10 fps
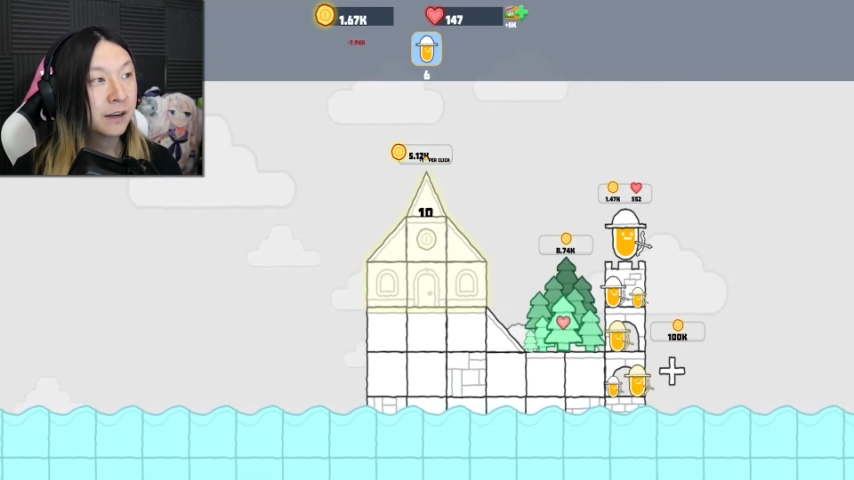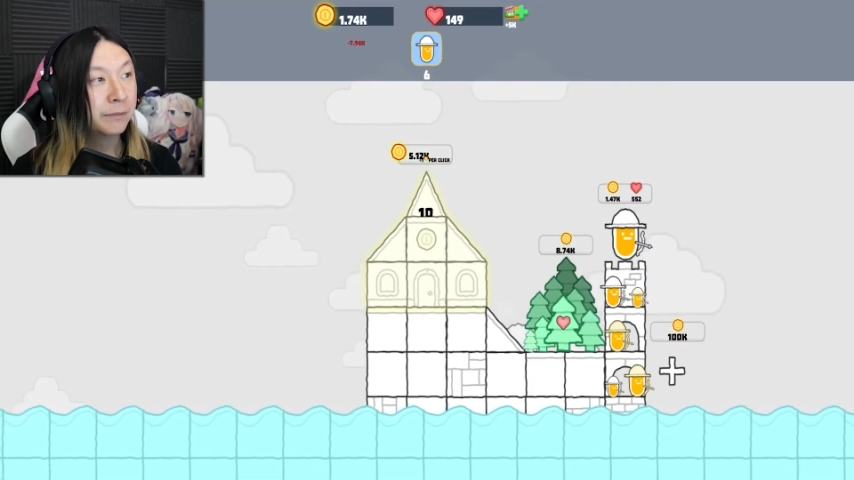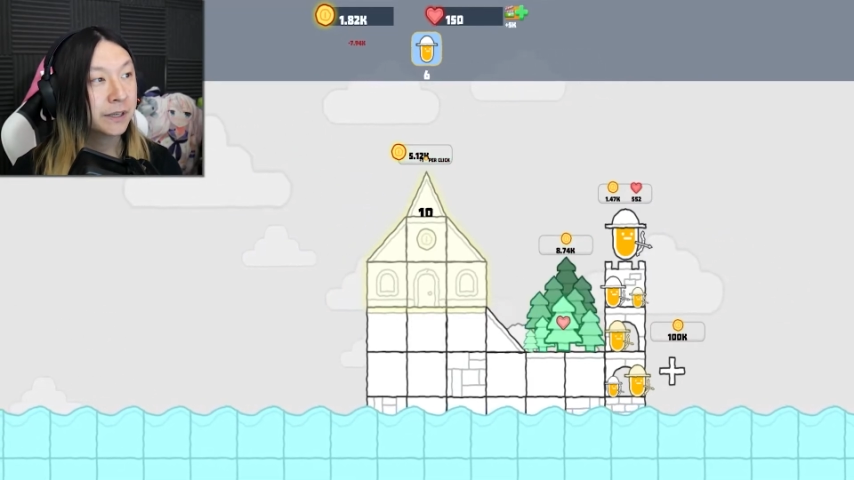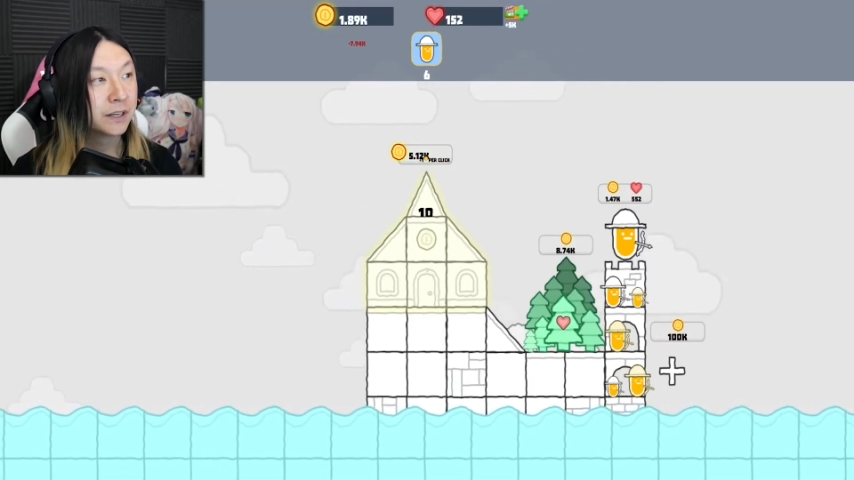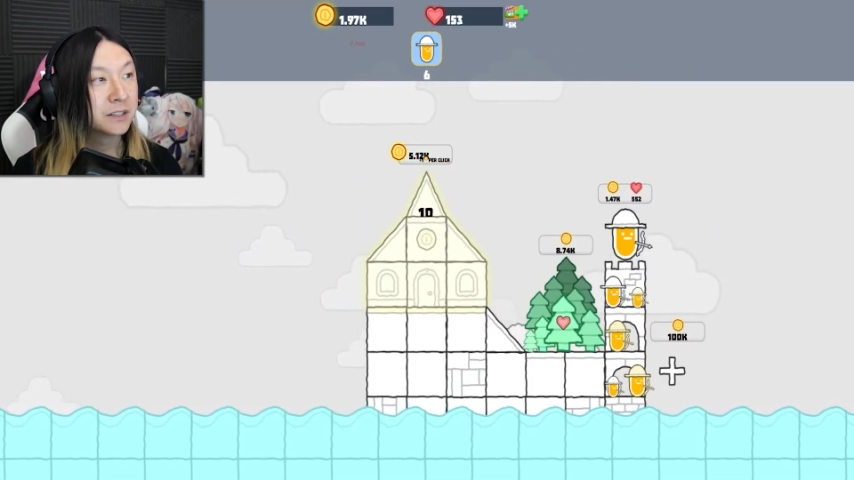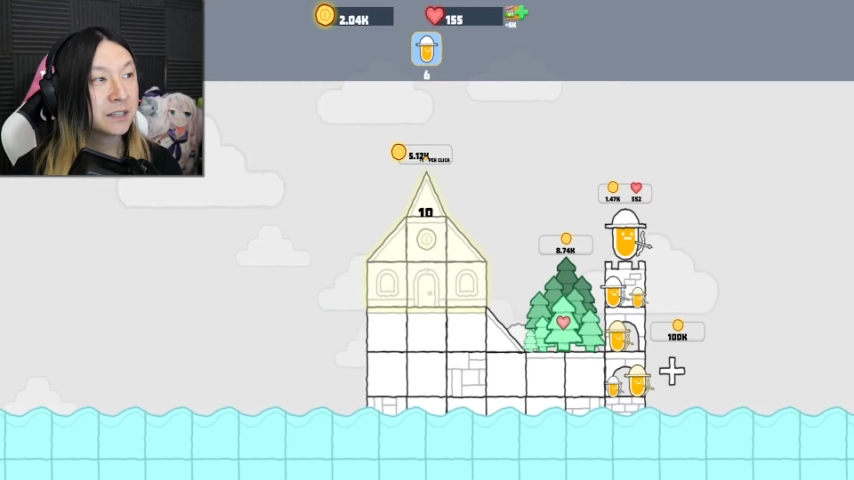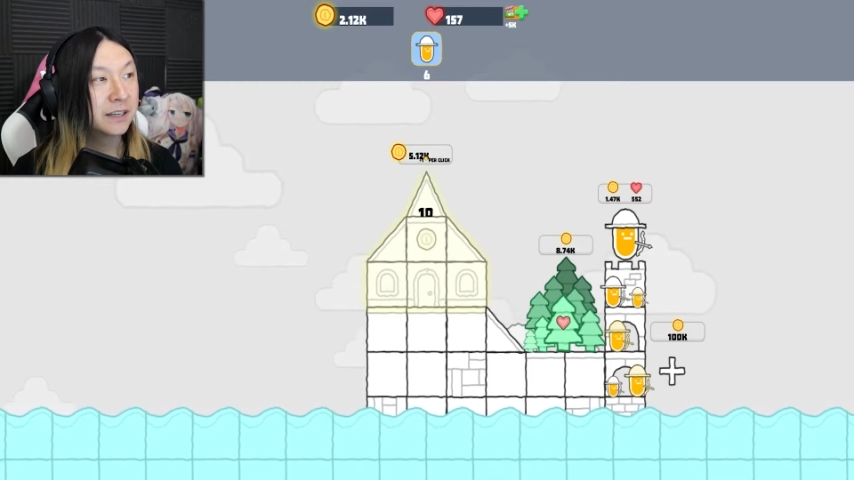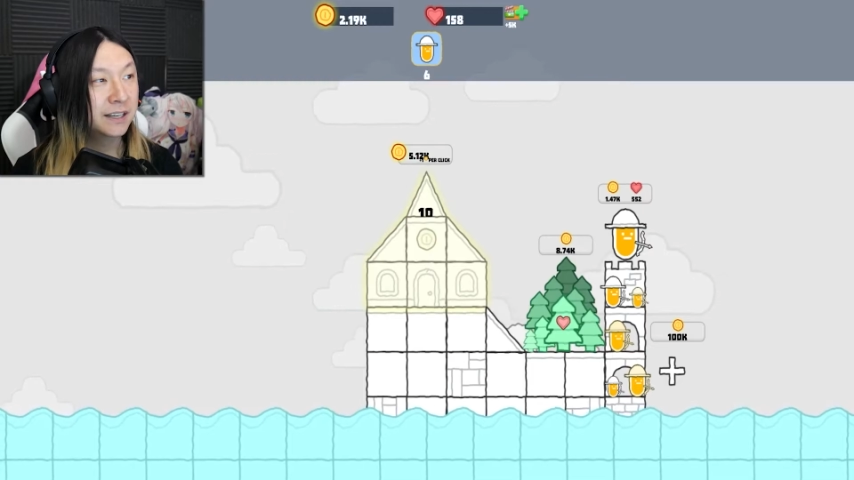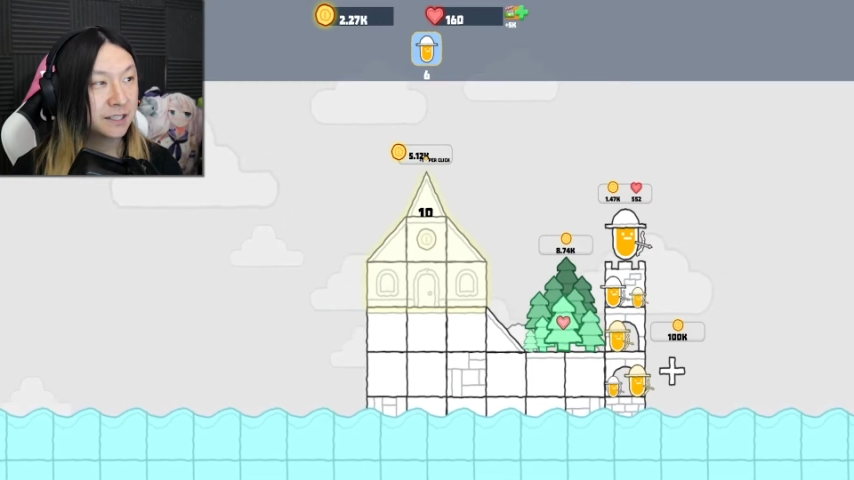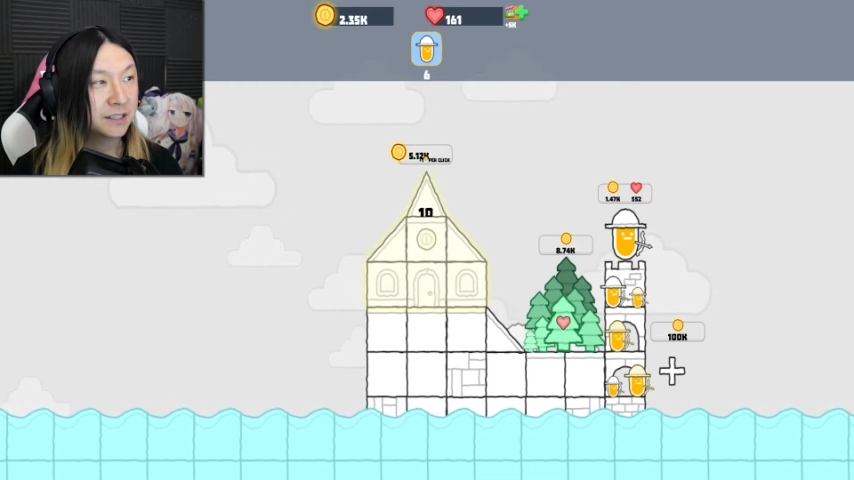because
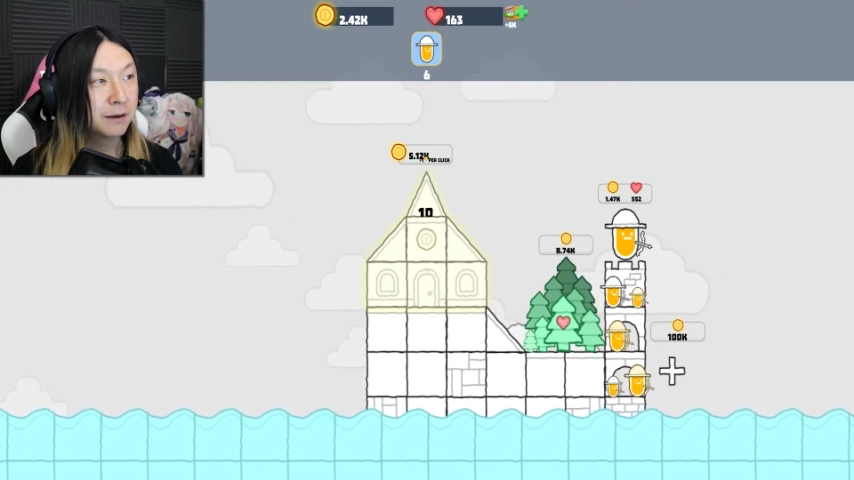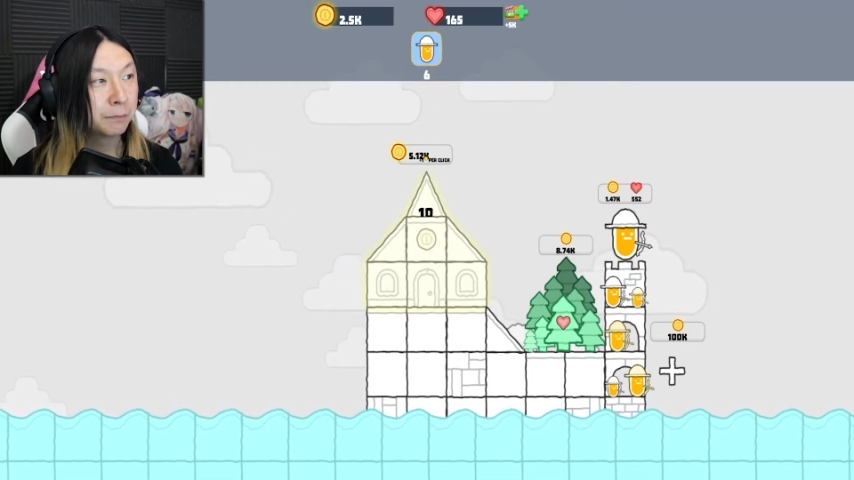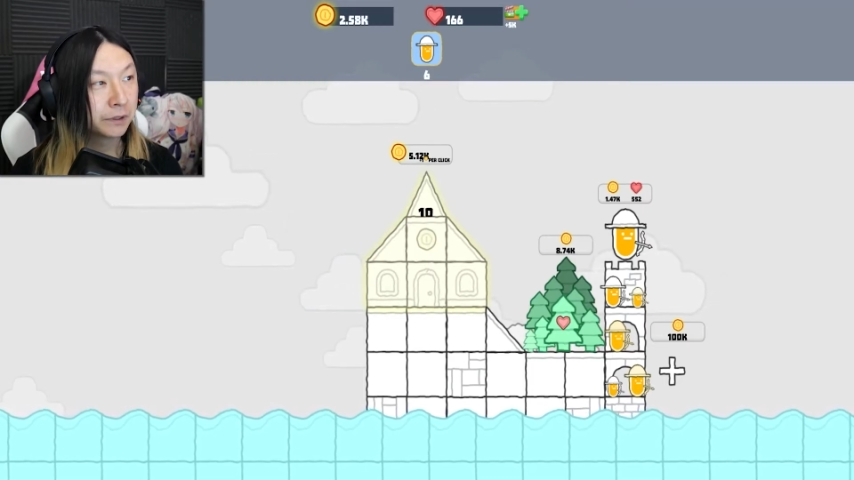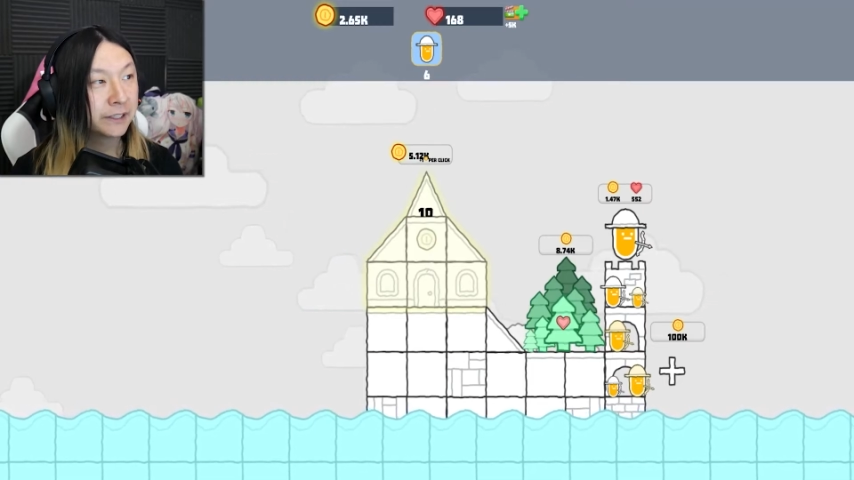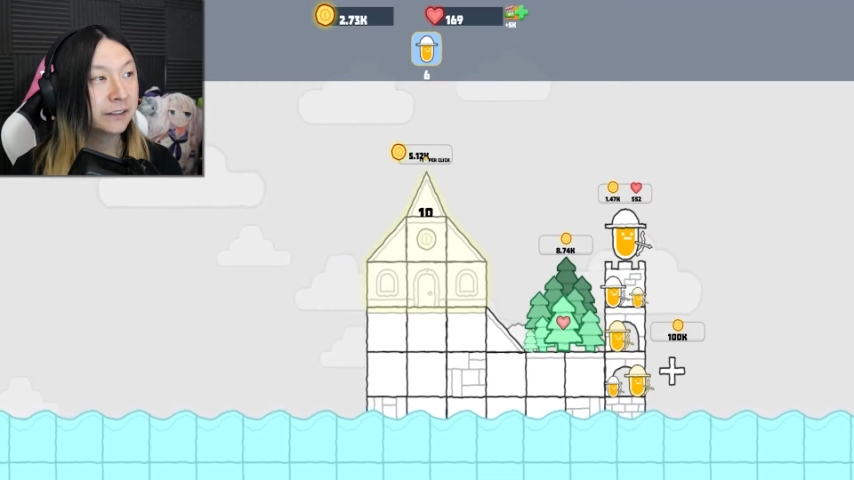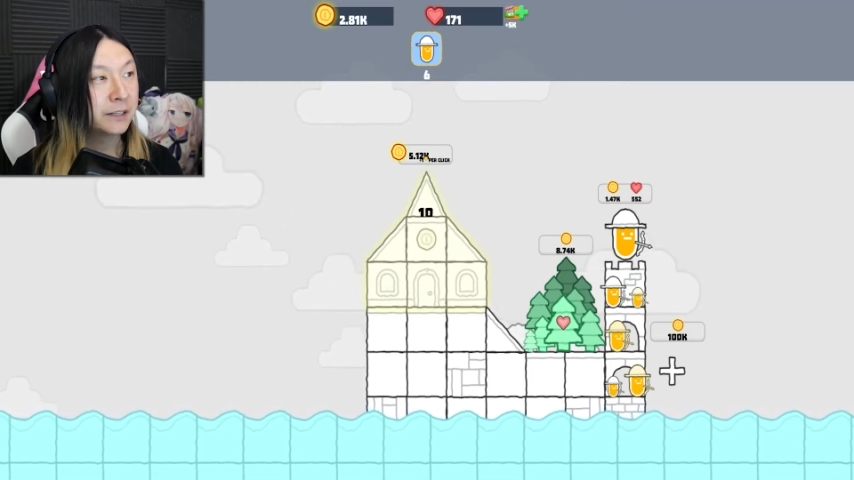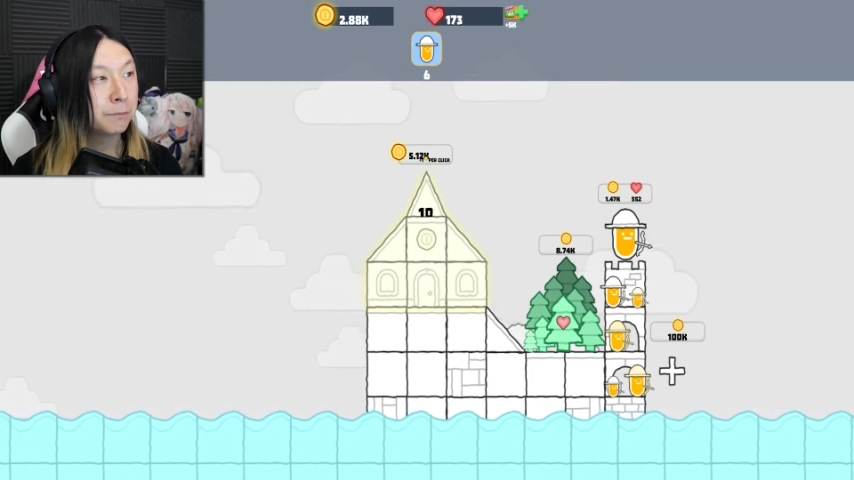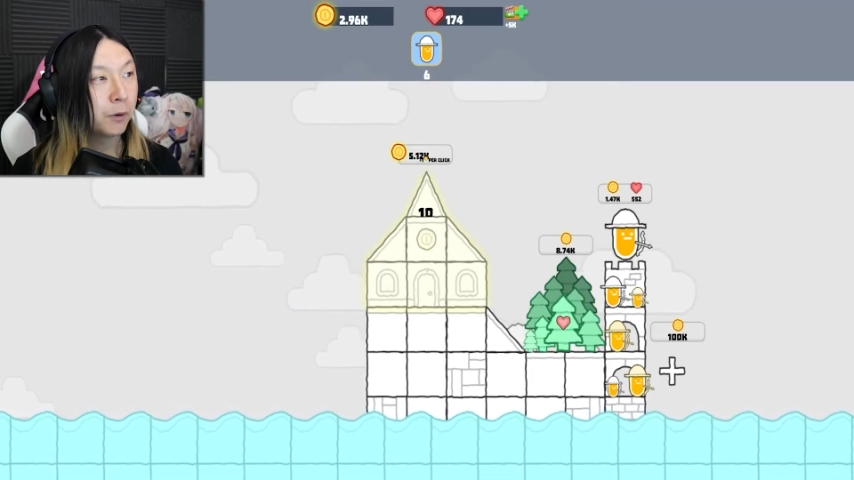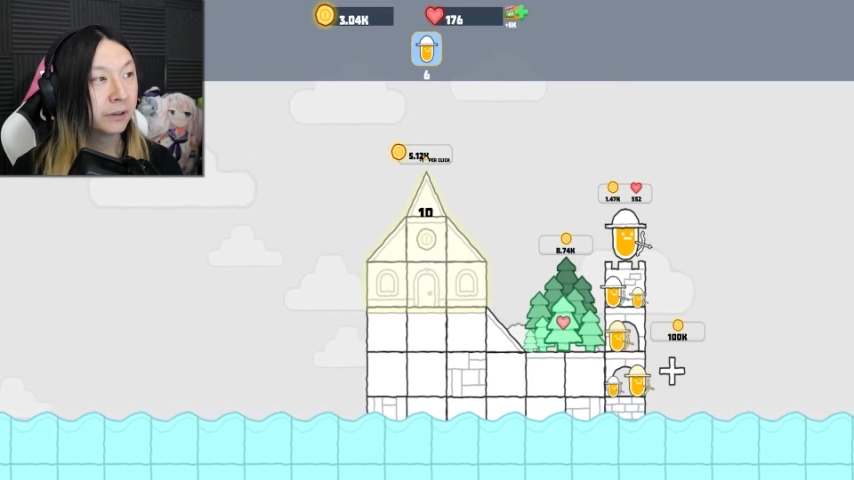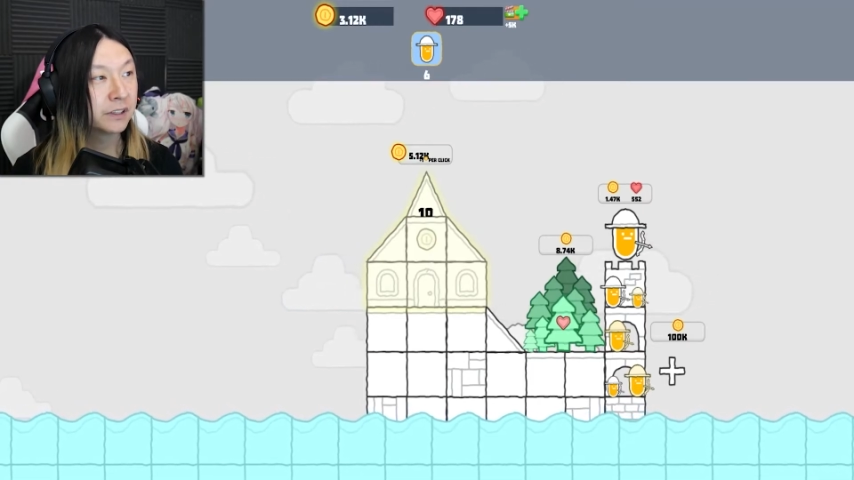it's completely
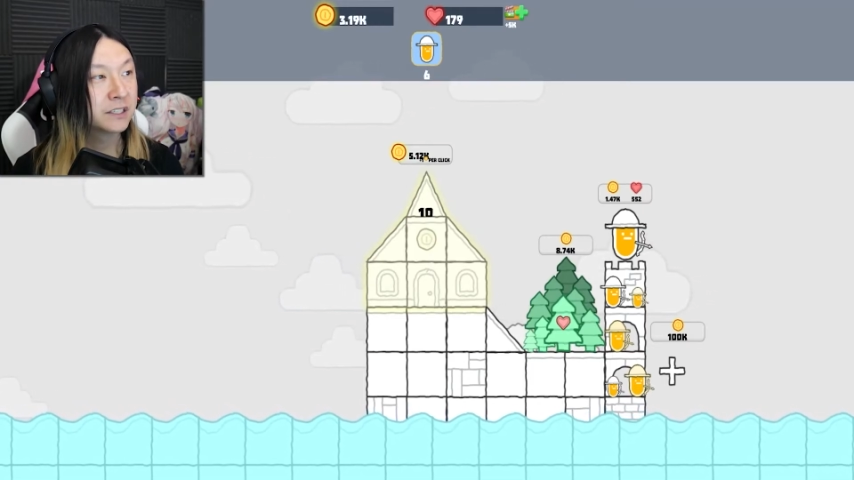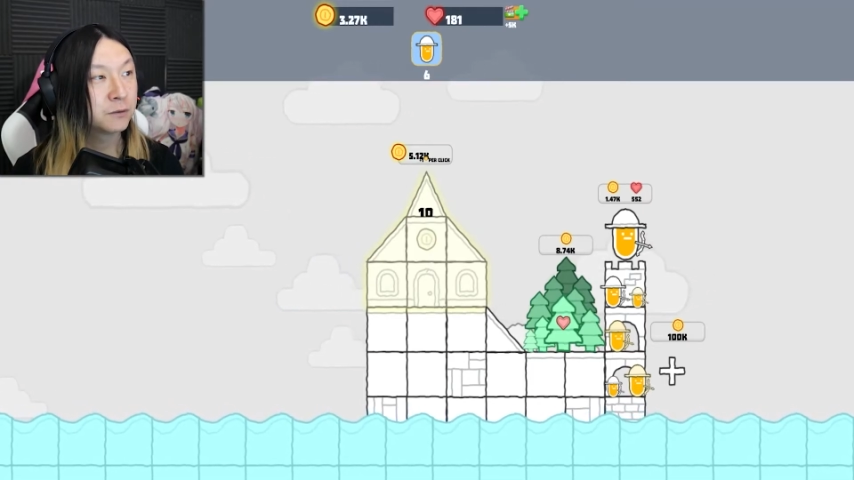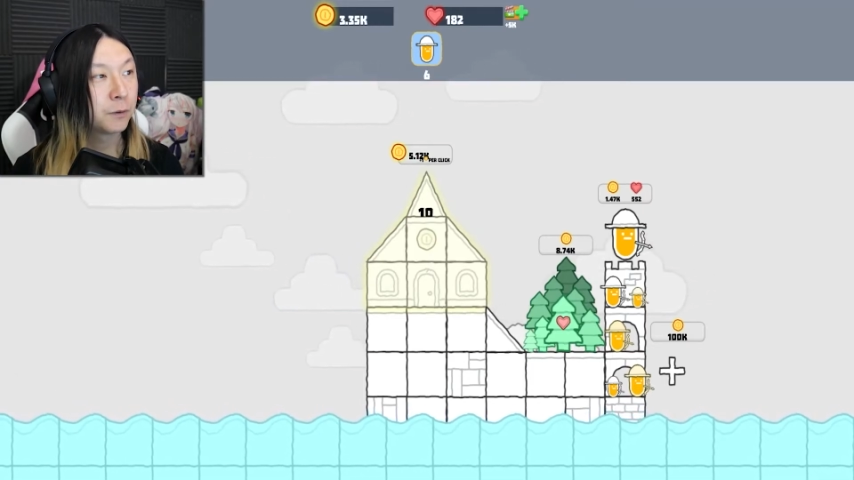pointless